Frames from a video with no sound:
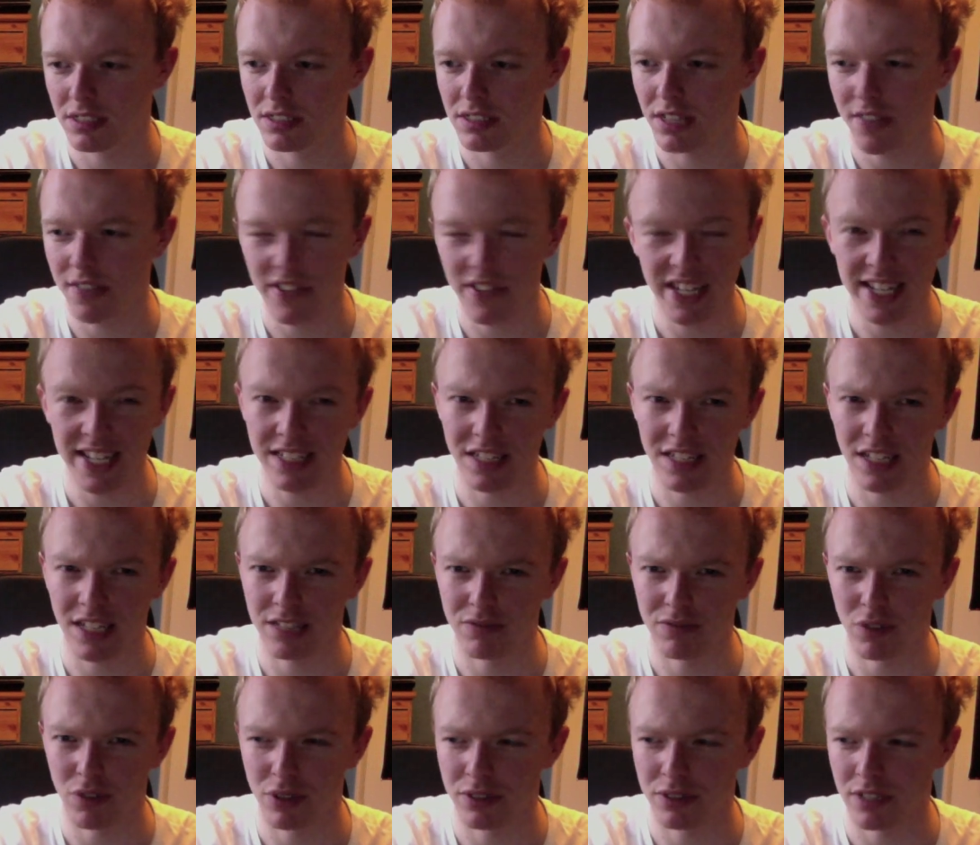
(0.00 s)
I think it is like a
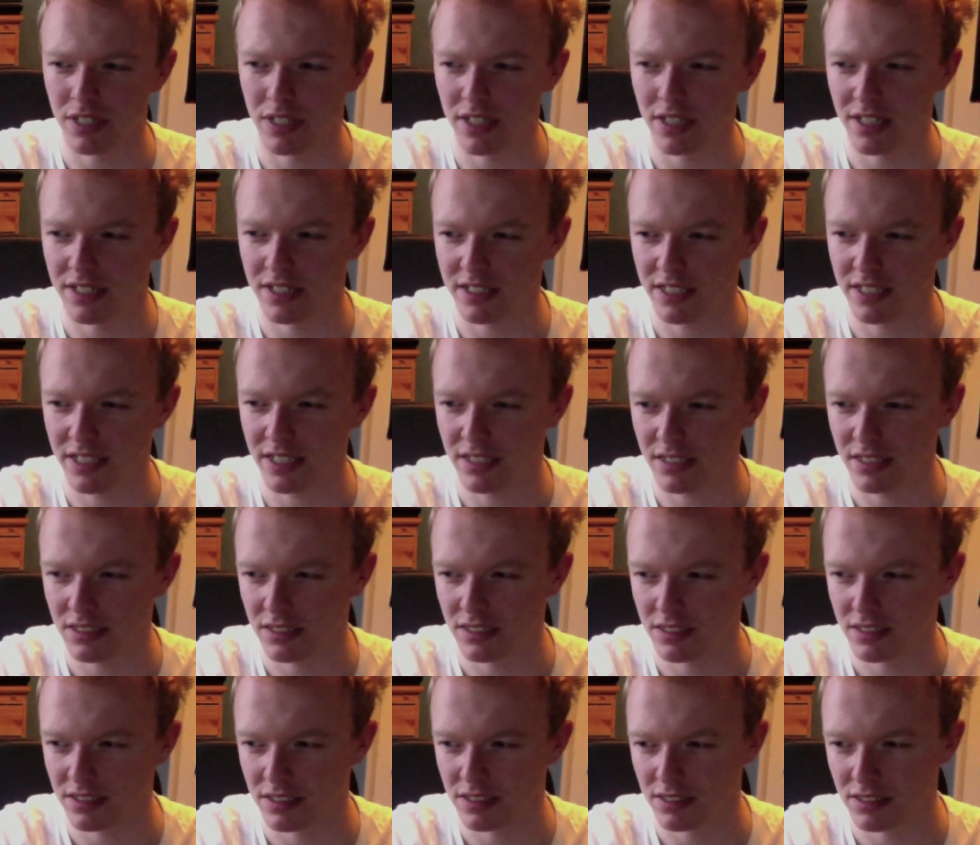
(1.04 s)
Rockstar kind of thing.
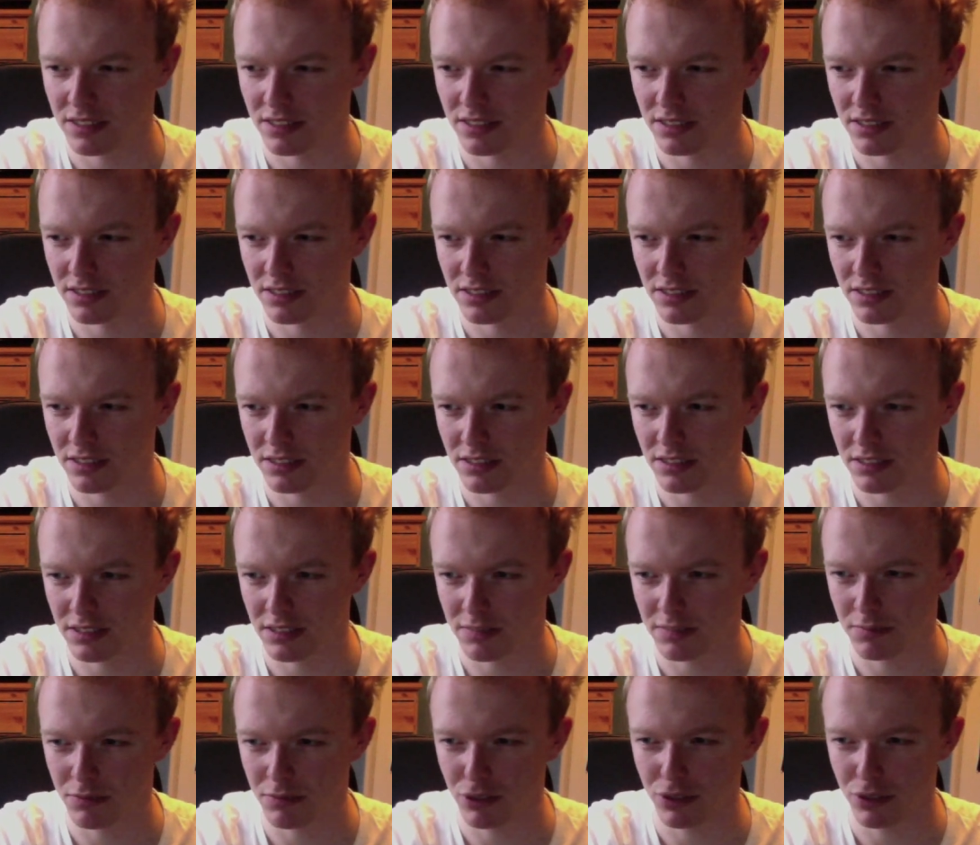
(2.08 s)

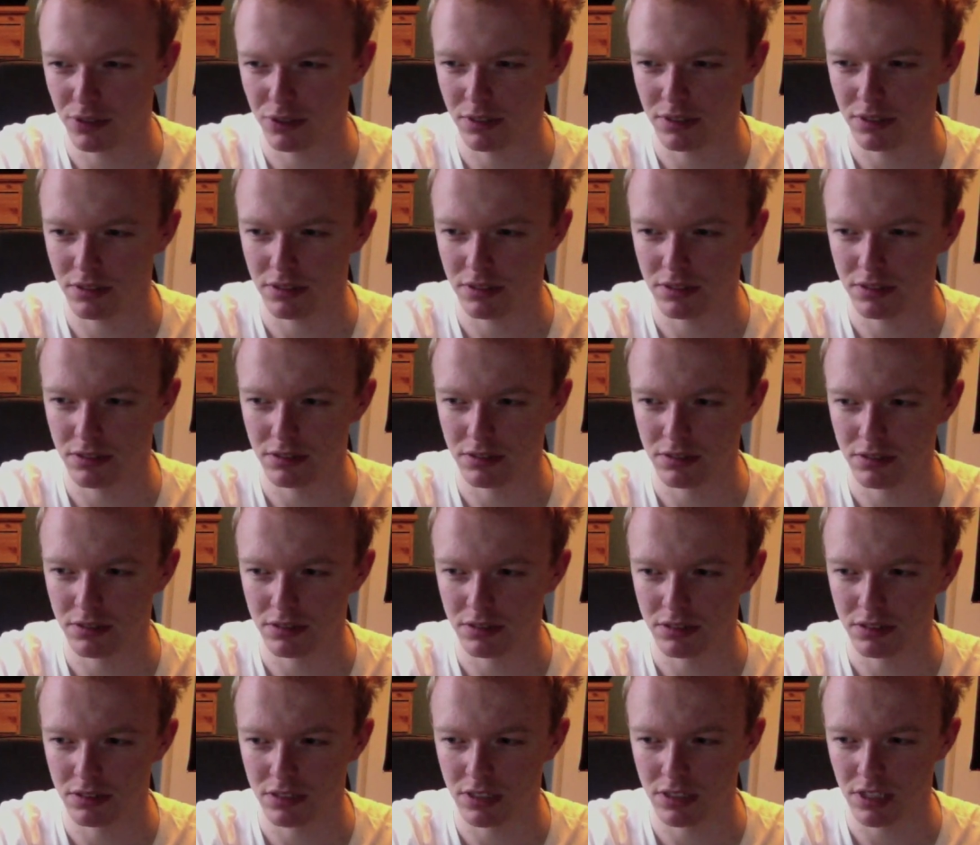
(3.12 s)
I'm sure.
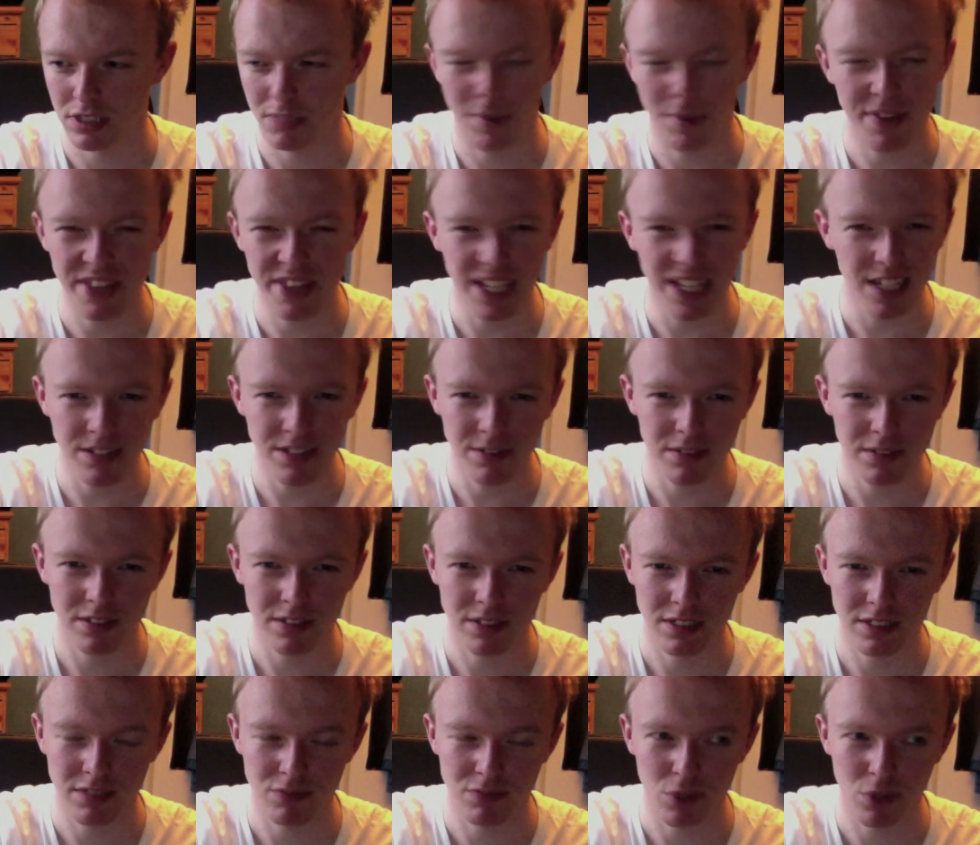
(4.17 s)
Am I thinking
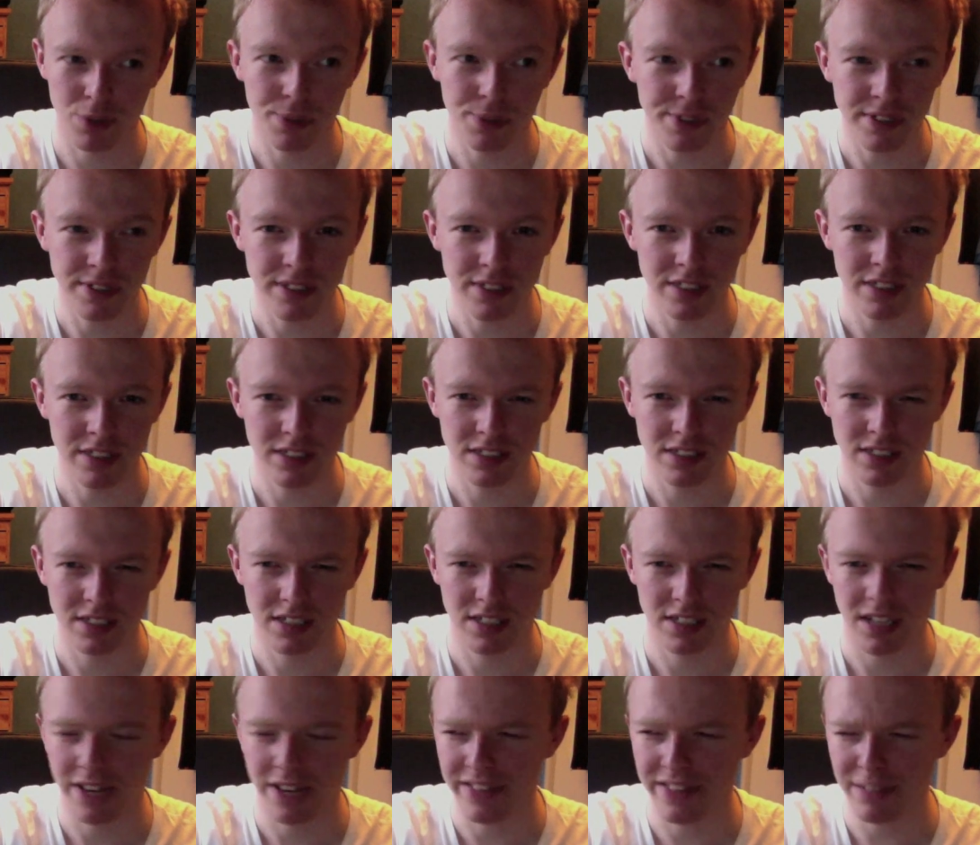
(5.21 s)
wrong?
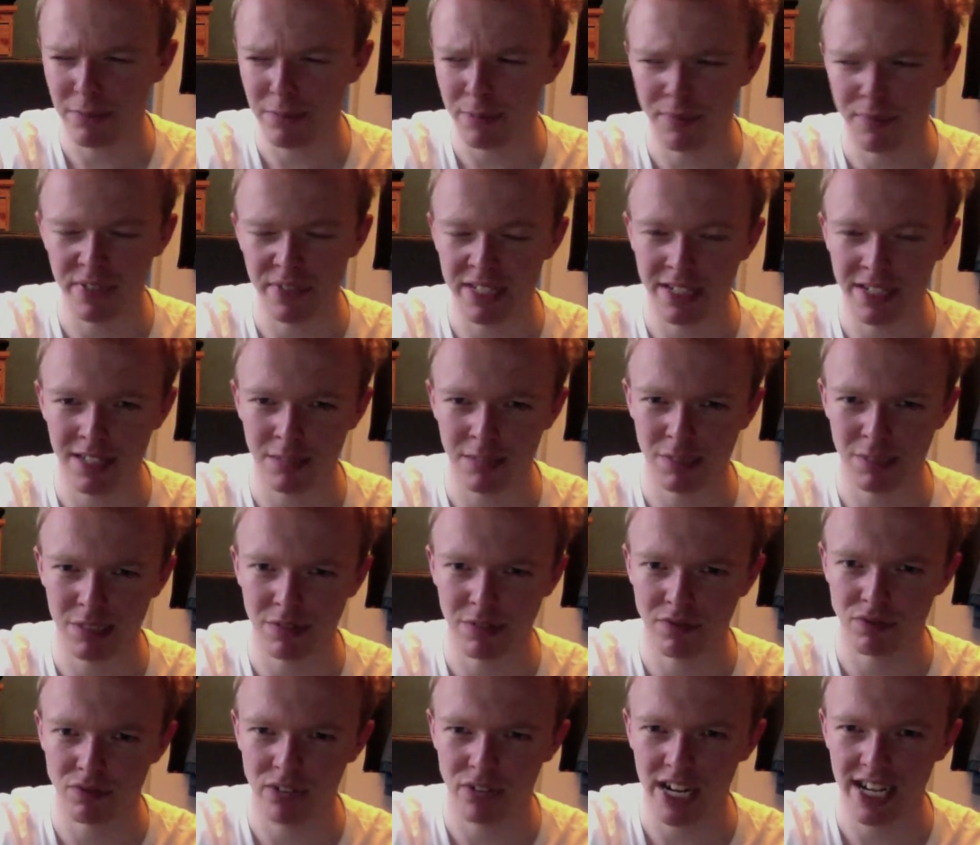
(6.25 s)
I think I'm thinking
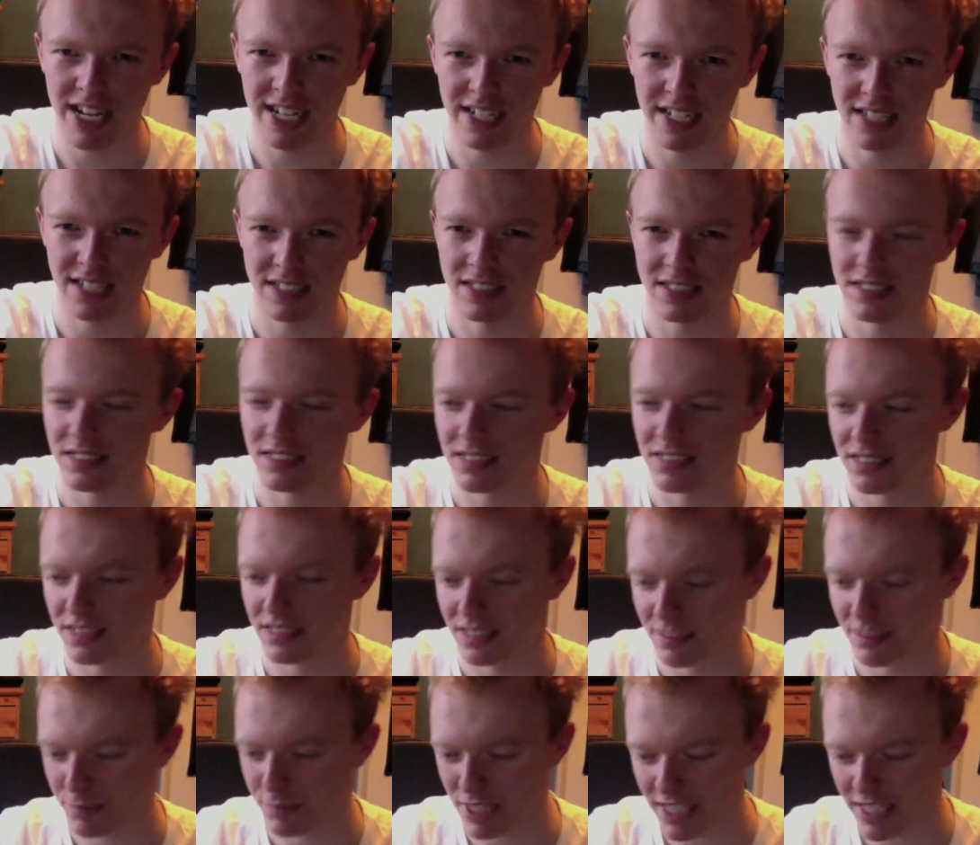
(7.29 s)
of Rare.
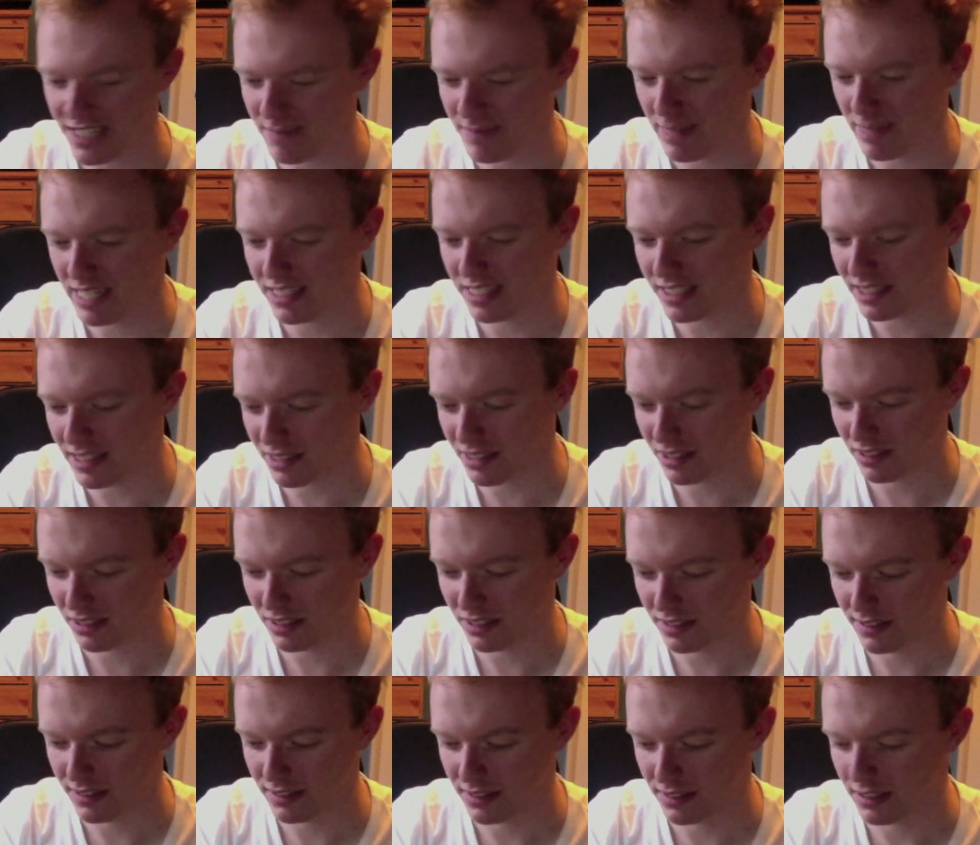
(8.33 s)
But they didn't make this,
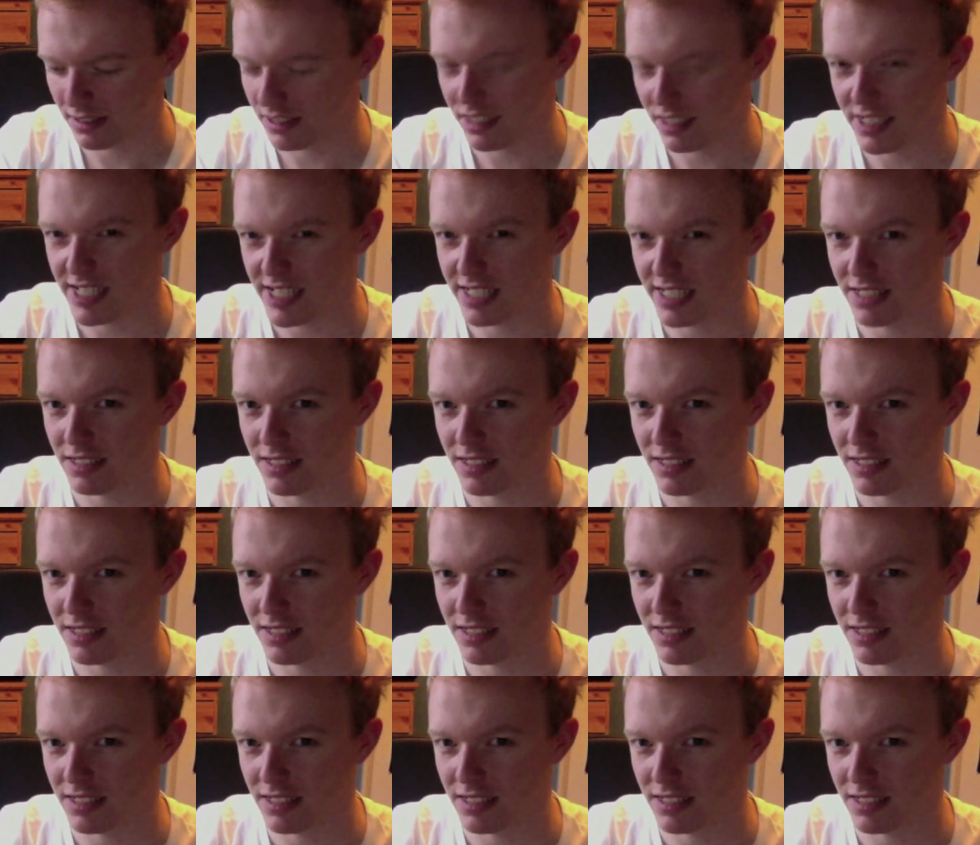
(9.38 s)
did they?